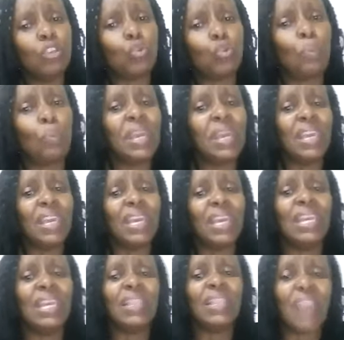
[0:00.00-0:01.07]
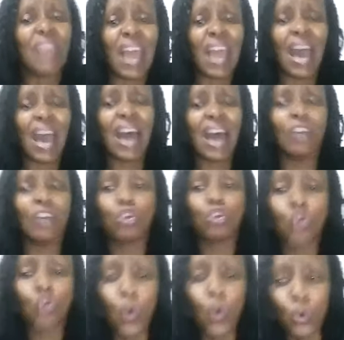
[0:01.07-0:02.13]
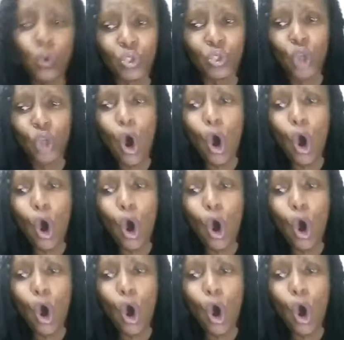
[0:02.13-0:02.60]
to be in their shoes